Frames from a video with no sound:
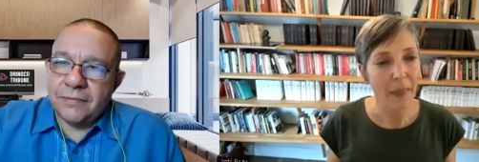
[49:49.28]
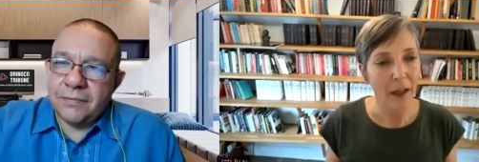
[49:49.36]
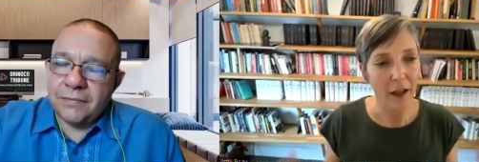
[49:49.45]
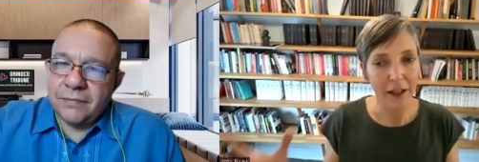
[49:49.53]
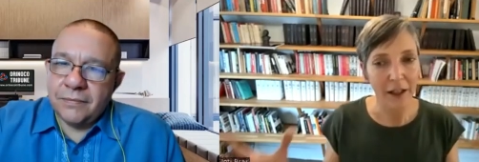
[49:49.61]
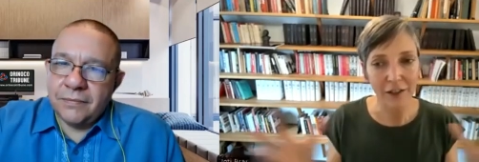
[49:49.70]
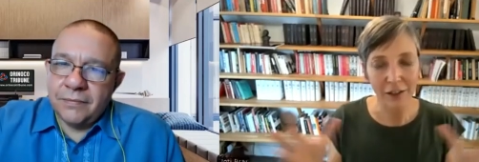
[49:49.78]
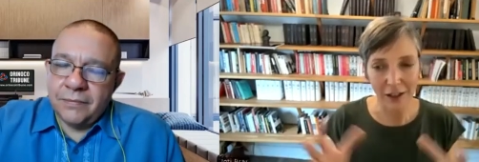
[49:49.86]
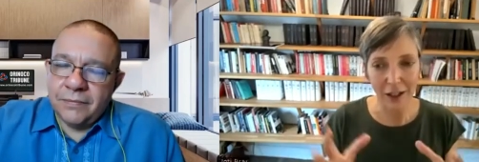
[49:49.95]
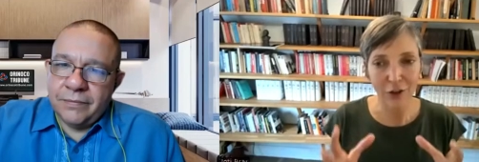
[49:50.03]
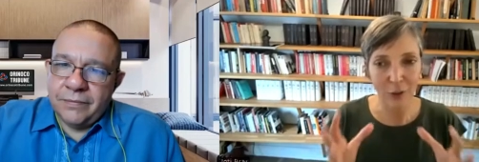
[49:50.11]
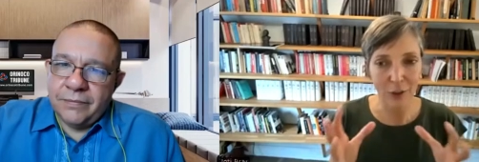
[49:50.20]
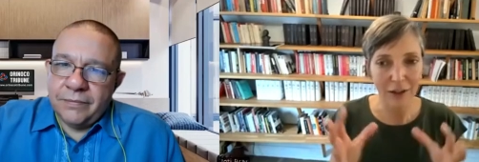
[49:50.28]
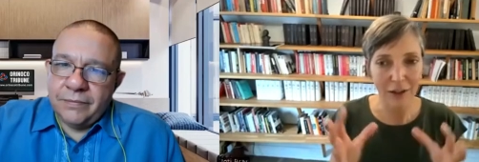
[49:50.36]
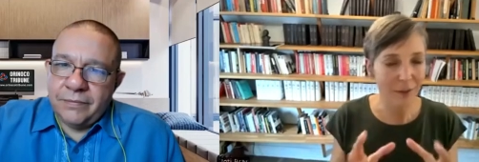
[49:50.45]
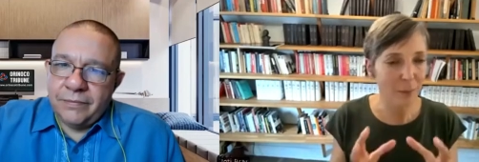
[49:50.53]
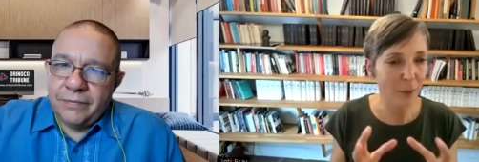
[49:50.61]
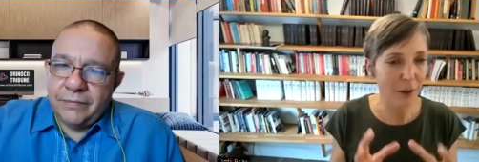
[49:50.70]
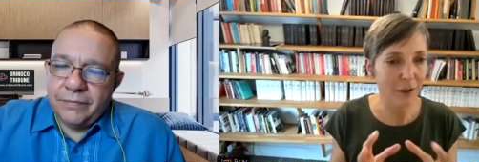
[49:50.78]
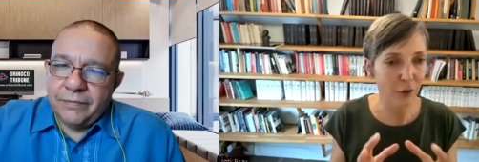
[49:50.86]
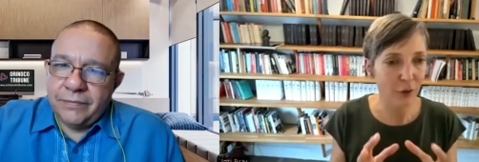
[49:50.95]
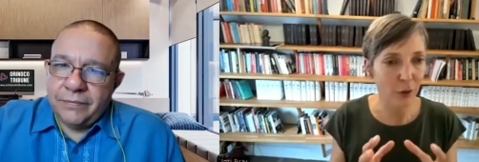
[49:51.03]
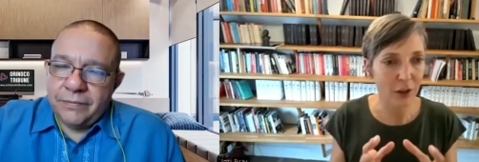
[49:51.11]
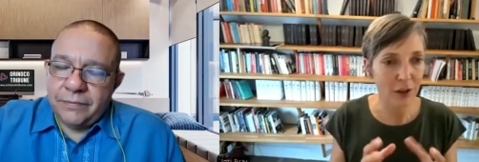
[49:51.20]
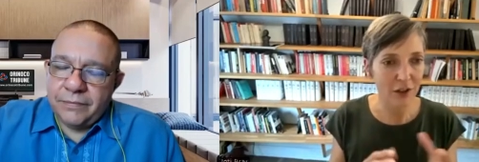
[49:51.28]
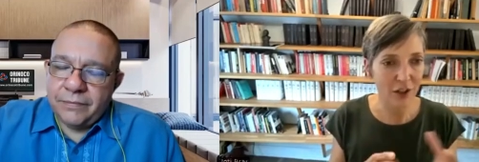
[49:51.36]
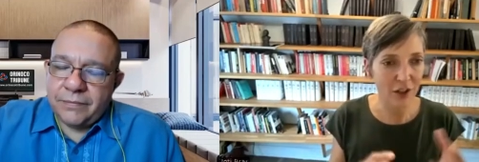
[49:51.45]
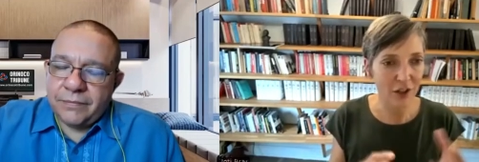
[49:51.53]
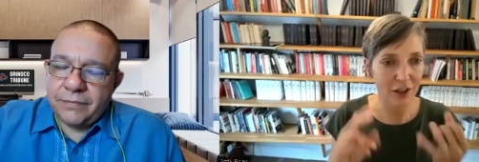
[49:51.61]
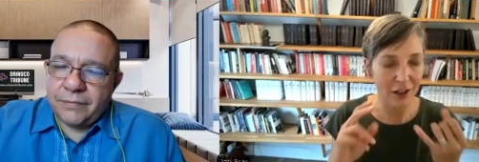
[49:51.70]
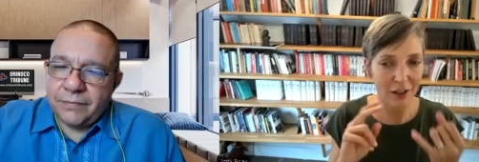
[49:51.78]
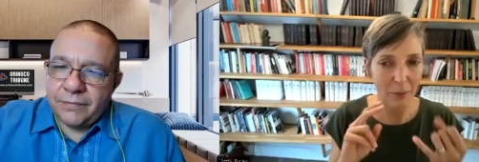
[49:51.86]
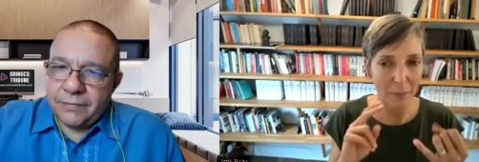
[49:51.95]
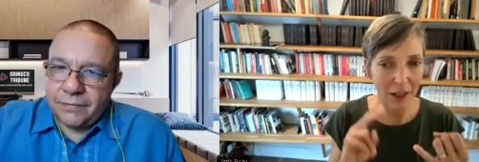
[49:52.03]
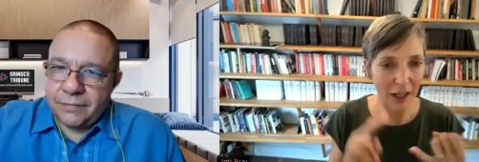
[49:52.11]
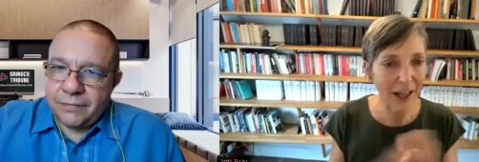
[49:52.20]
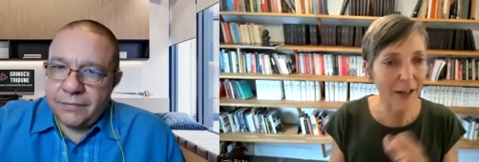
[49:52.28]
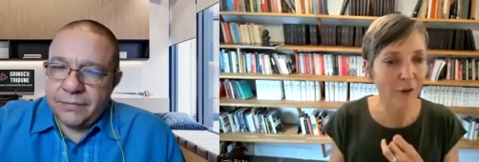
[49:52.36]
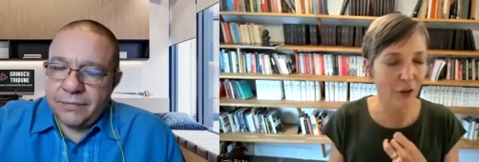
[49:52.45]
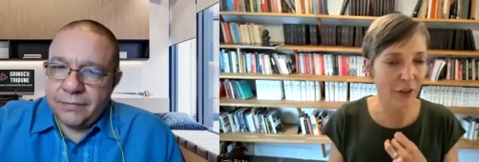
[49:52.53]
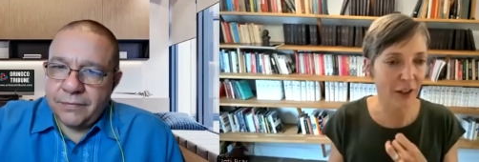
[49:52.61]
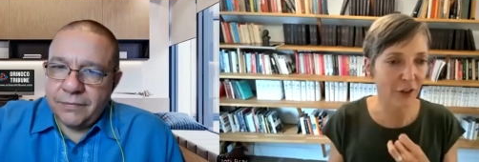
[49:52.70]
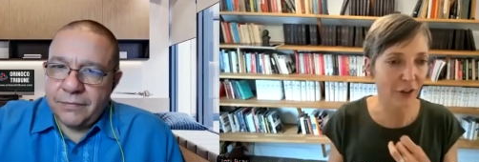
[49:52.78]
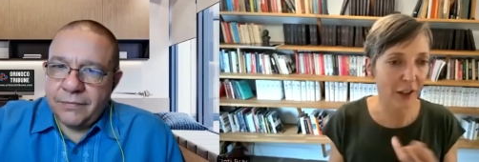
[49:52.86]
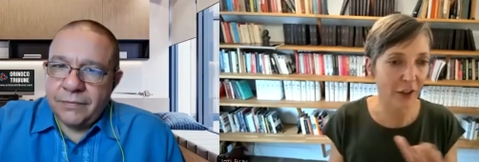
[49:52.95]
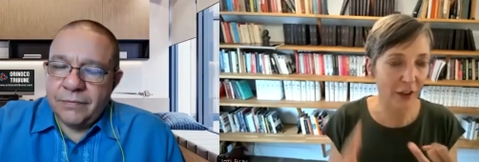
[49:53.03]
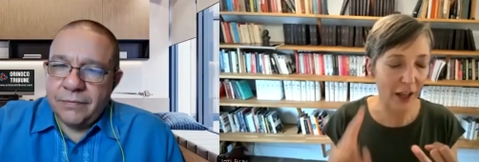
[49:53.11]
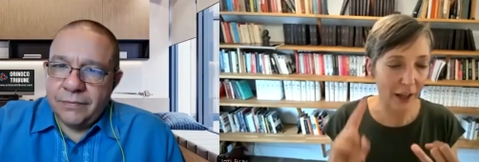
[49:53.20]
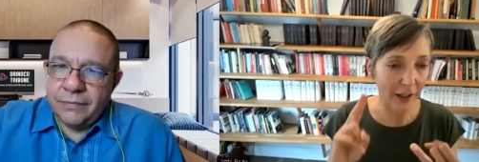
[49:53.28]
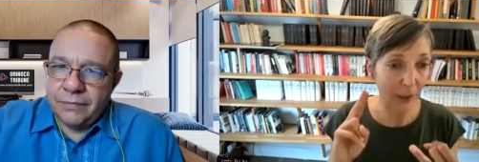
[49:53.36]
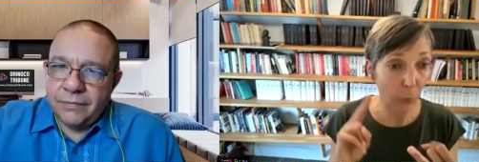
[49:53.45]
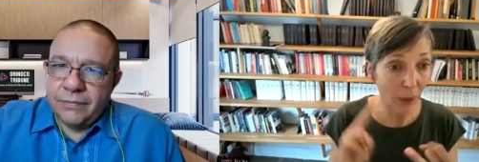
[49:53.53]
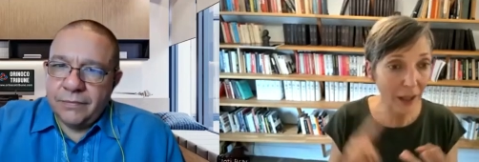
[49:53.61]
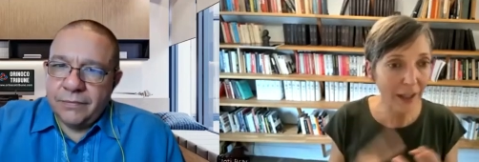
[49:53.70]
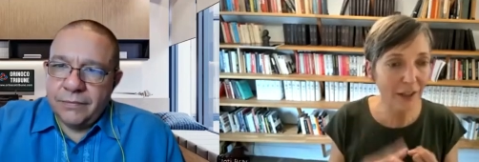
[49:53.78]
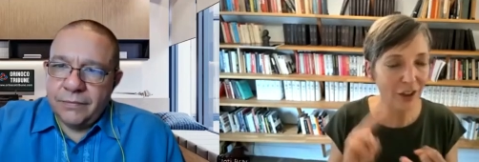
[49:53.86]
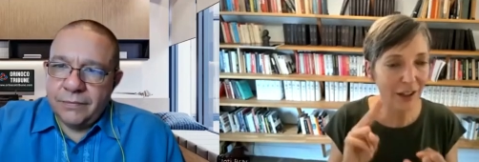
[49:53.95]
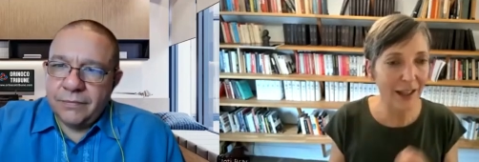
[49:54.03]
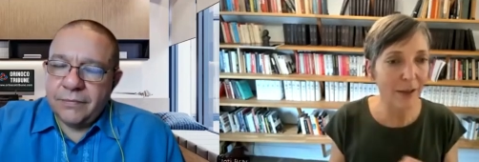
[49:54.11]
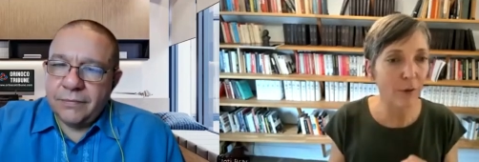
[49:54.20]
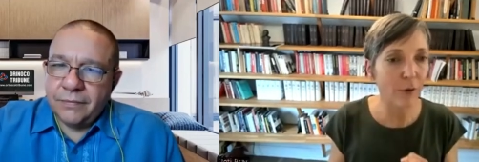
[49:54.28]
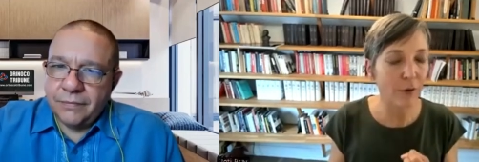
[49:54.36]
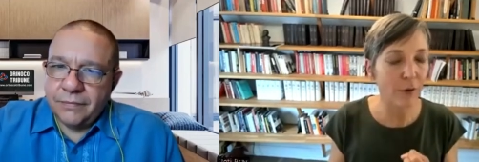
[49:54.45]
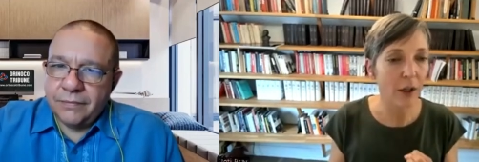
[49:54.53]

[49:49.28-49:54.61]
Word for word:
Speaker 1: an international anti-imperialist organization that can be clear on these things and willing to give